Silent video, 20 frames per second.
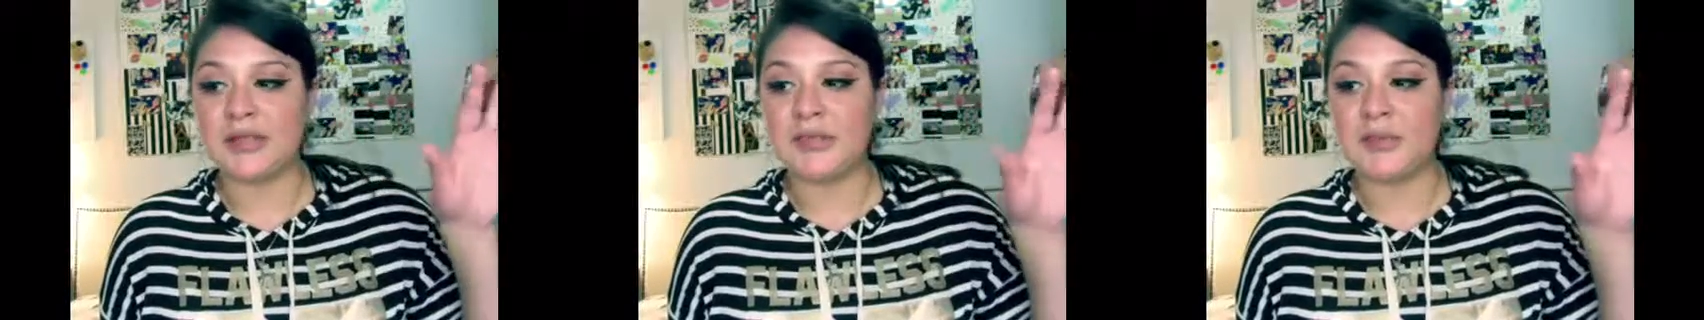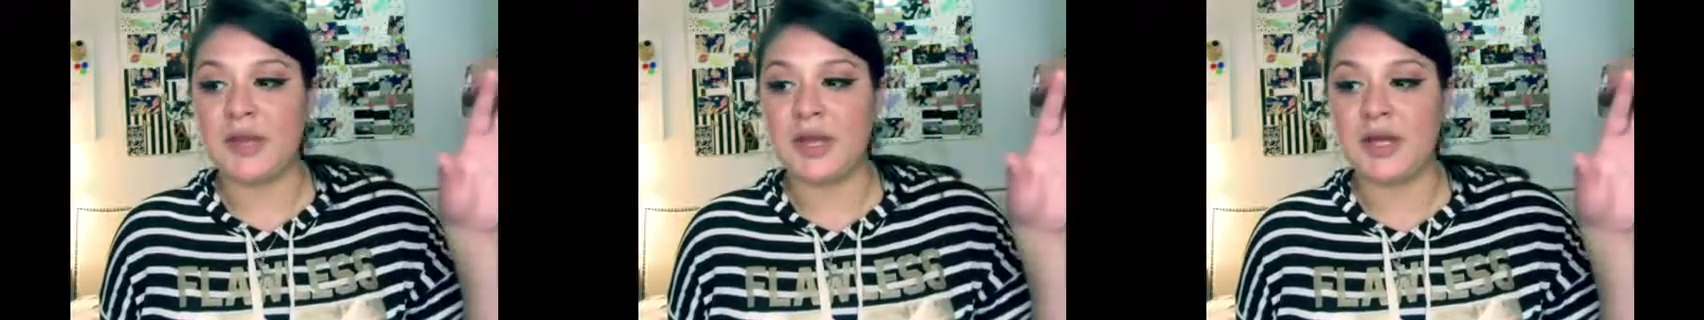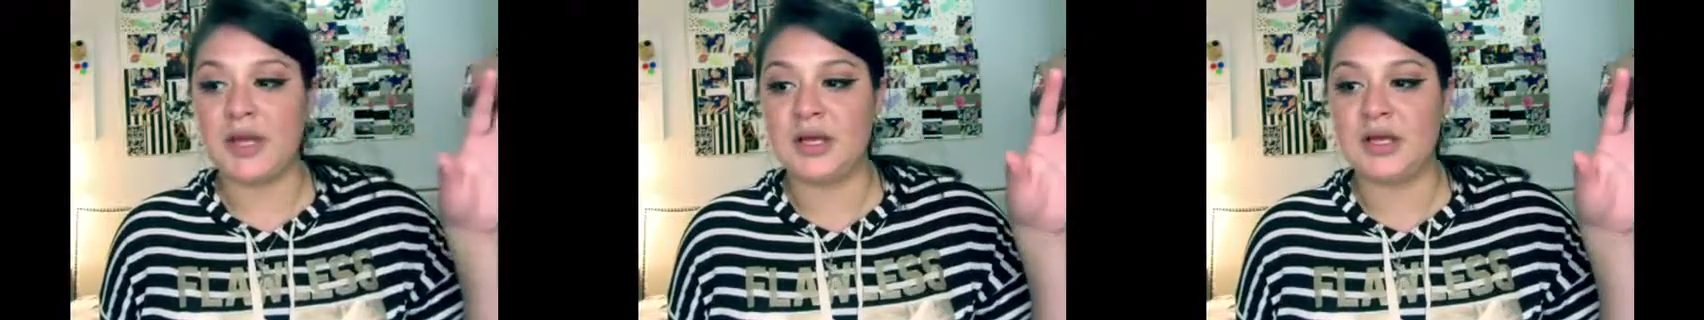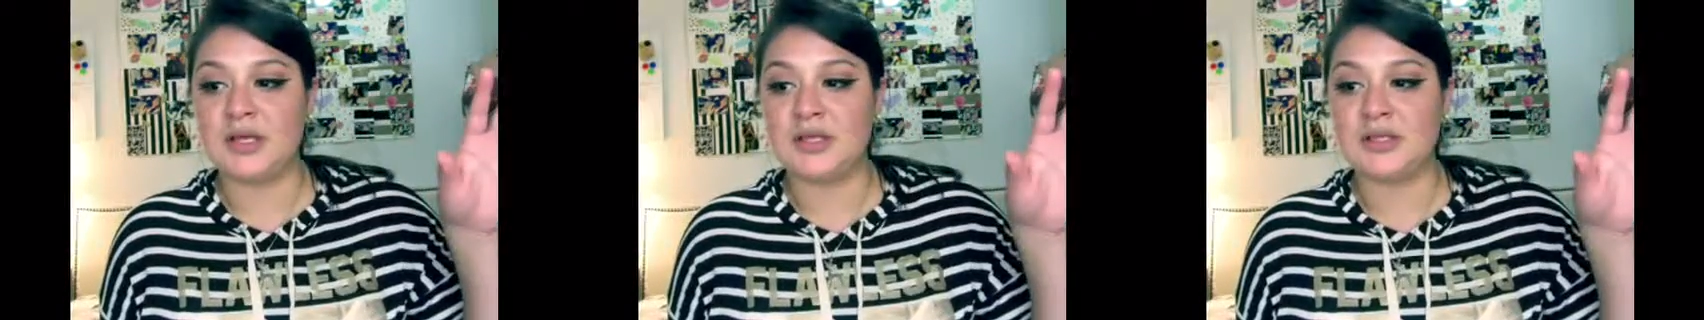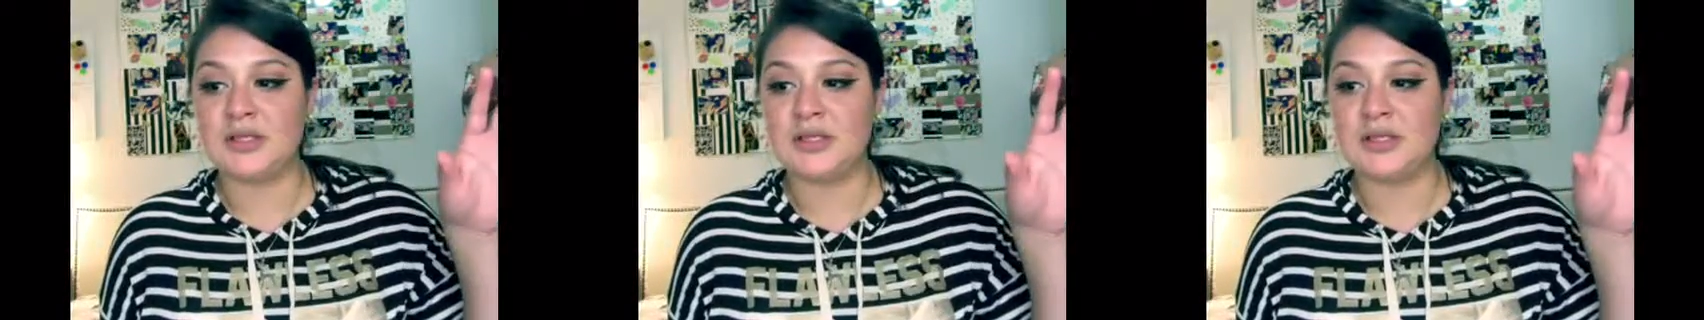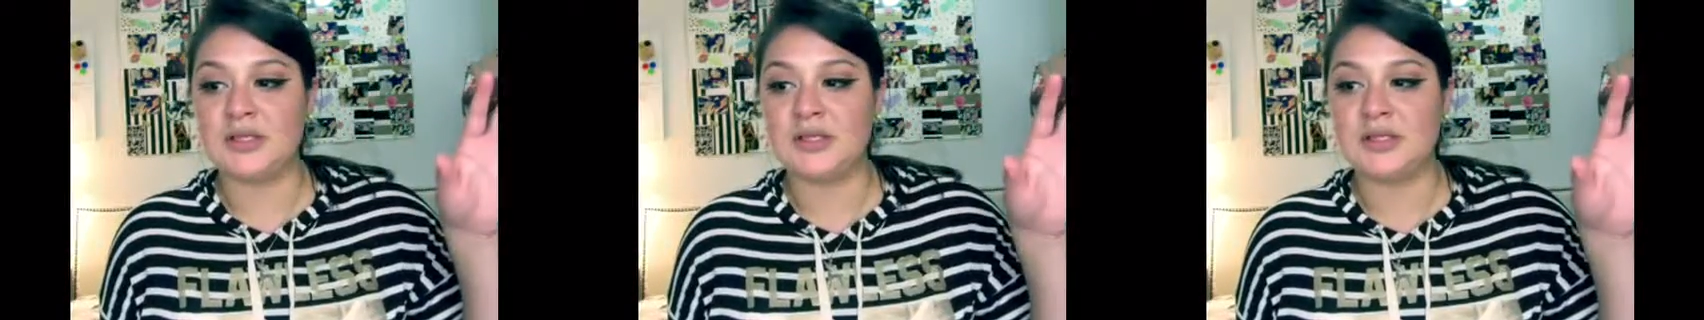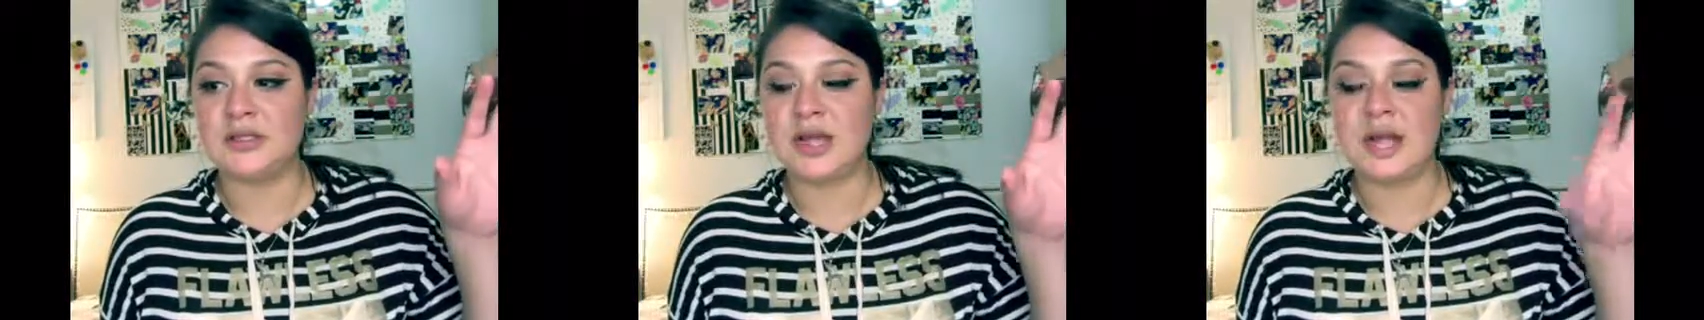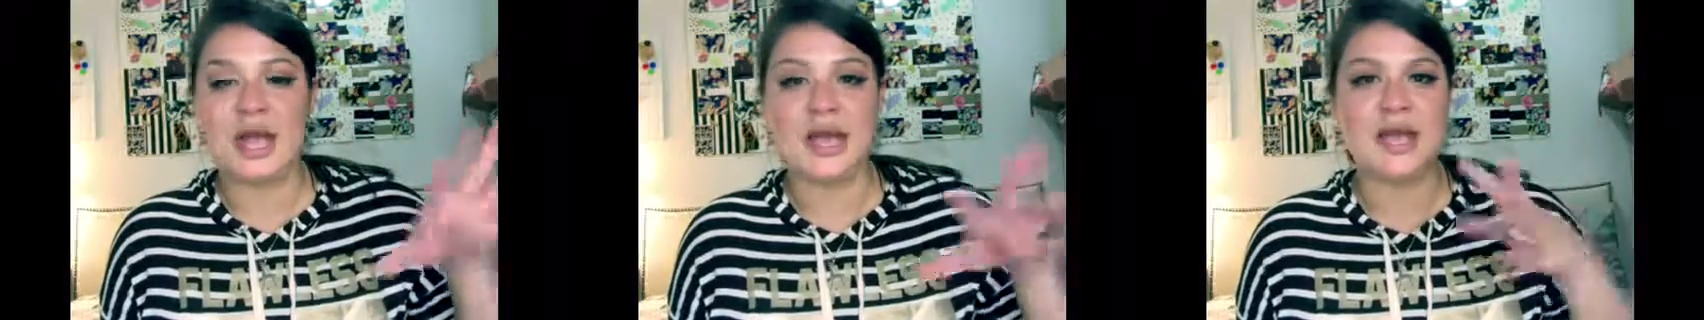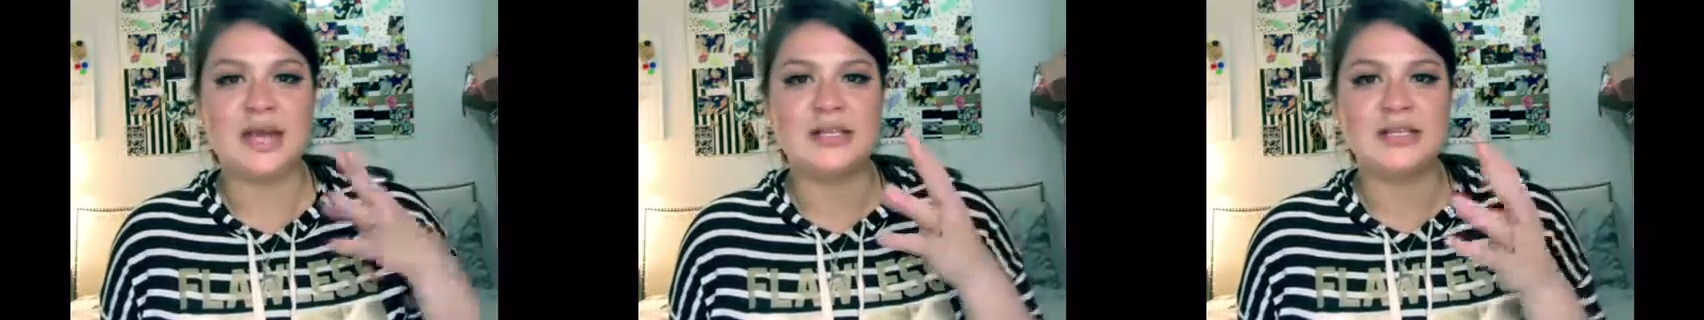because like I